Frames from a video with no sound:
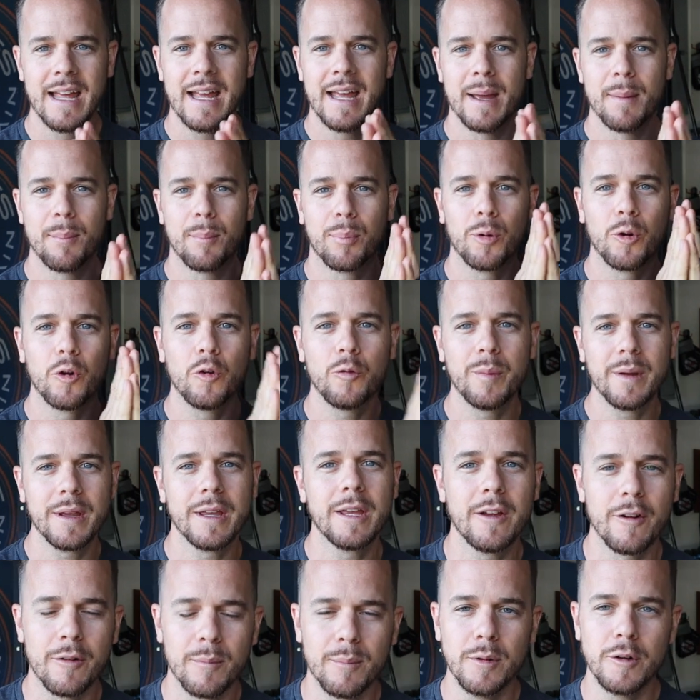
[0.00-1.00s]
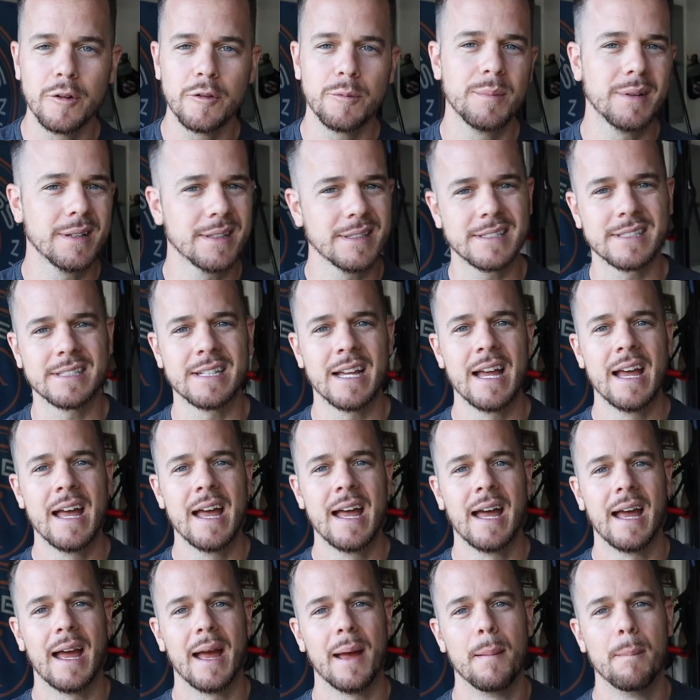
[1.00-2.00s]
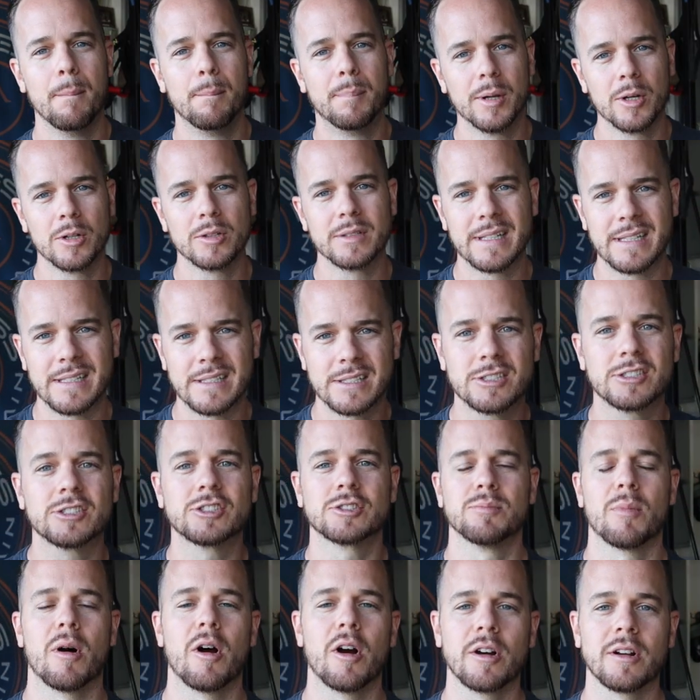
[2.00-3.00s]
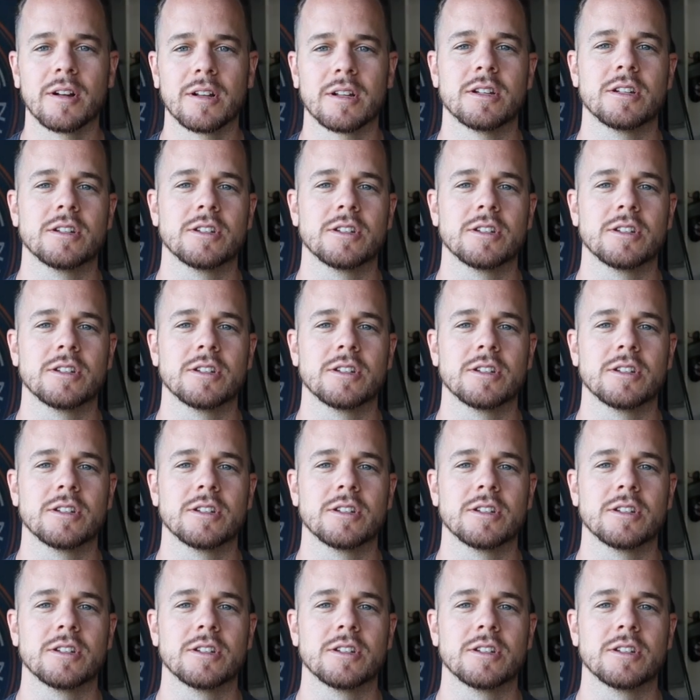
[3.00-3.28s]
improving your movements, and building smart